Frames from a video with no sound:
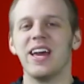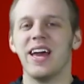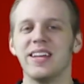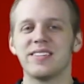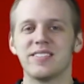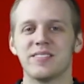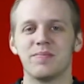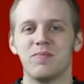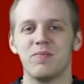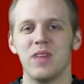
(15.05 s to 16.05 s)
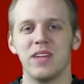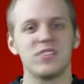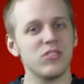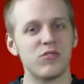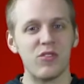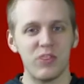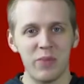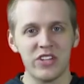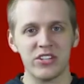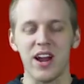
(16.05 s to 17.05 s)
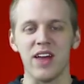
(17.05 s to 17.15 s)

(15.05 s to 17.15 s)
it's useful information.